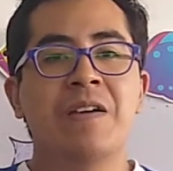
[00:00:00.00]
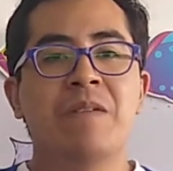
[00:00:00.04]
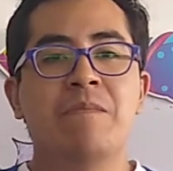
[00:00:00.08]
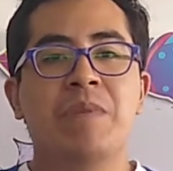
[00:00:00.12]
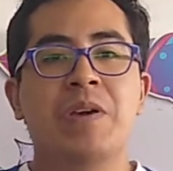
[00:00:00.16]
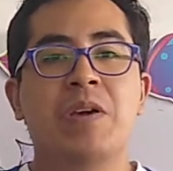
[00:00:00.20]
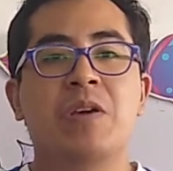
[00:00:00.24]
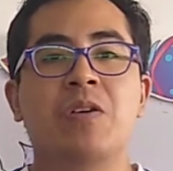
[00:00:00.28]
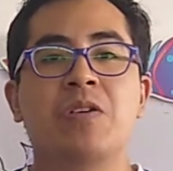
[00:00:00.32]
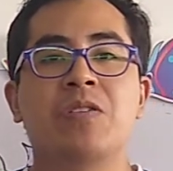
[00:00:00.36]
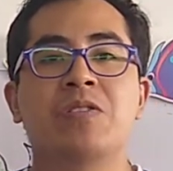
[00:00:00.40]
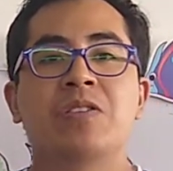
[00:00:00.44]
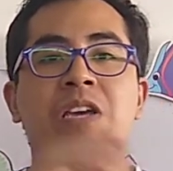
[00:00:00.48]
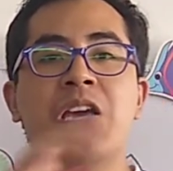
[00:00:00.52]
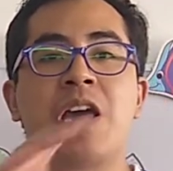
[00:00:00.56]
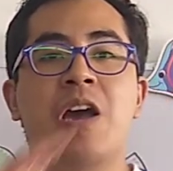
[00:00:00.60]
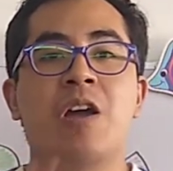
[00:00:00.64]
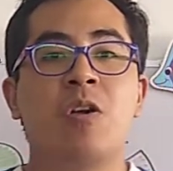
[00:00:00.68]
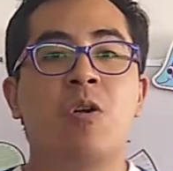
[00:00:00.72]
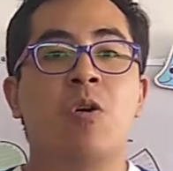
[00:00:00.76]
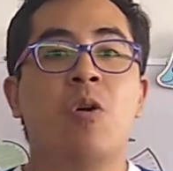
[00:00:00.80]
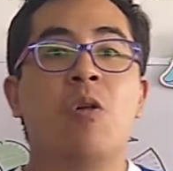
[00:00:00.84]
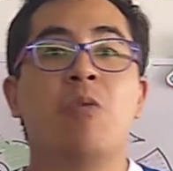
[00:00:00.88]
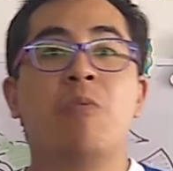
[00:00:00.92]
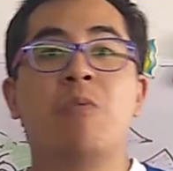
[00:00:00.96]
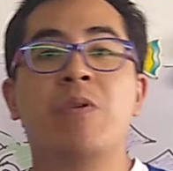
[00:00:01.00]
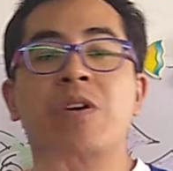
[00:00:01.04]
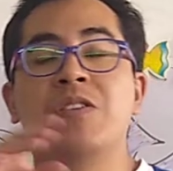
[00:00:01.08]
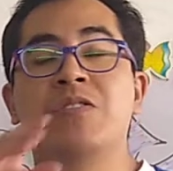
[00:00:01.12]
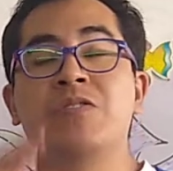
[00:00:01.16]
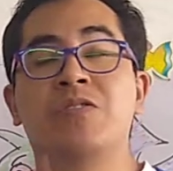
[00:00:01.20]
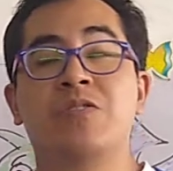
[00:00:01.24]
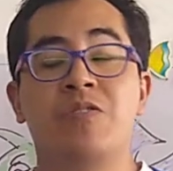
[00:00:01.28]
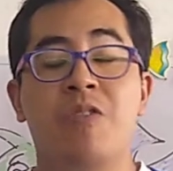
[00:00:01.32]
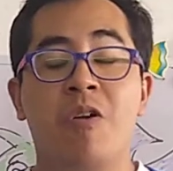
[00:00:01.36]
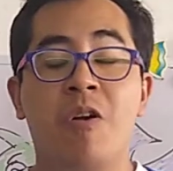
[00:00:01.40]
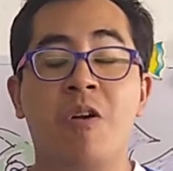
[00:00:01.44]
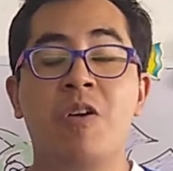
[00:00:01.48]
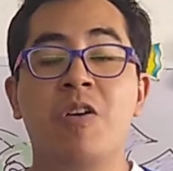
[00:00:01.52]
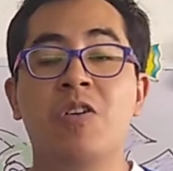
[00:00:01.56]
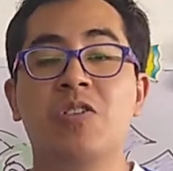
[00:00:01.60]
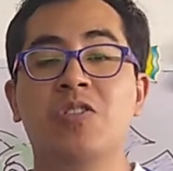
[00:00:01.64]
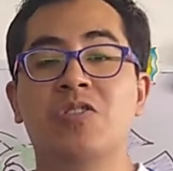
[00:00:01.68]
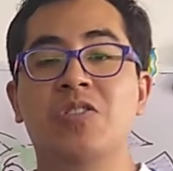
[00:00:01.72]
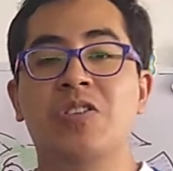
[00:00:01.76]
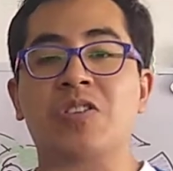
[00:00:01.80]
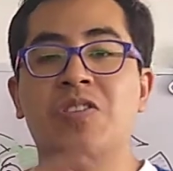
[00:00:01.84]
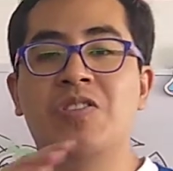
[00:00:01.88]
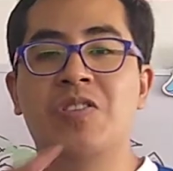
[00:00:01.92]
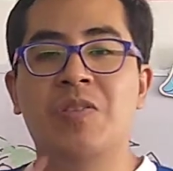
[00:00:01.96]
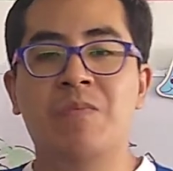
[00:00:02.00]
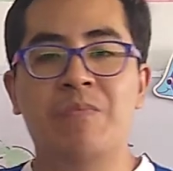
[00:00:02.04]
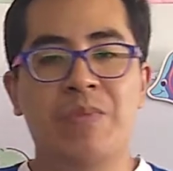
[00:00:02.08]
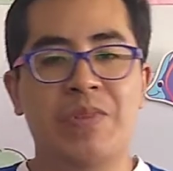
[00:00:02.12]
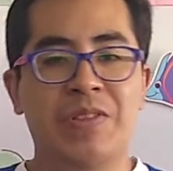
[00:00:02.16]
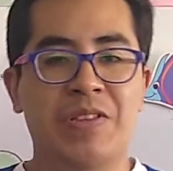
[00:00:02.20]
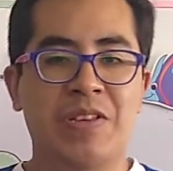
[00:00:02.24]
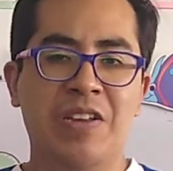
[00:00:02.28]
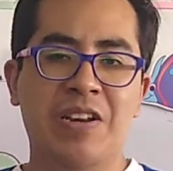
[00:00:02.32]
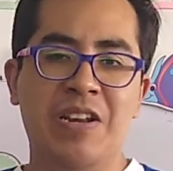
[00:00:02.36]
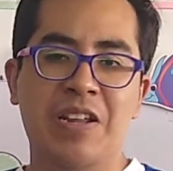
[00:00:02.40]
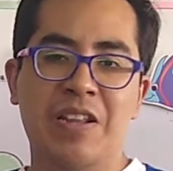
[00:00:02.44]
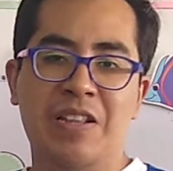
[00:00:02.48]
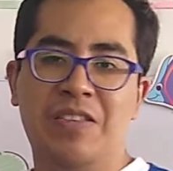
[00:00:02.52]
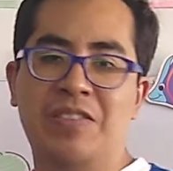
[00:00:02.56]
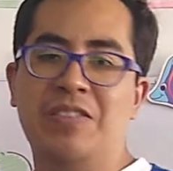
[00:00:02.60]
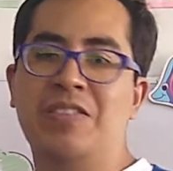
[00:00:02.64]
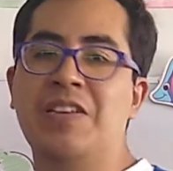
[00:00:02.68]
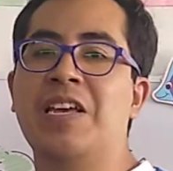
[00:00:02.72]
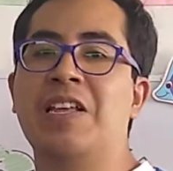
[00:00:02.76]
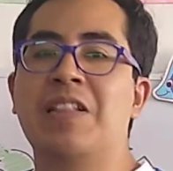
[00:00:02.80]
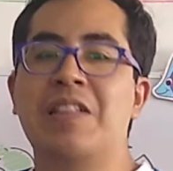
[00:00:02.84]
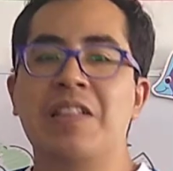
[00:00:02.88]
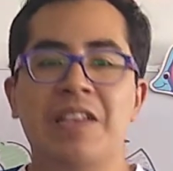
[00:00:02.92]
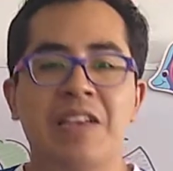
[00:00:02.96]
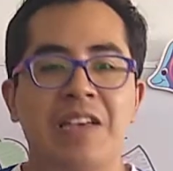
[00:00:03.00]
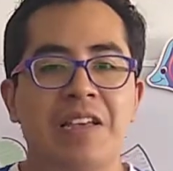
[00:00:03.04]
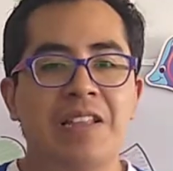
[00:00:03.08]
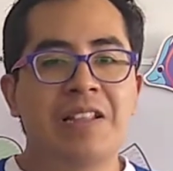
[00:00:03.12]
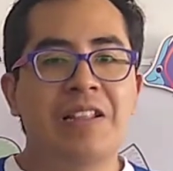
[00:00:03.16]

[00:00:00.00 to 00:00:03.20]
because they are always thirsty, siempre tienen sed,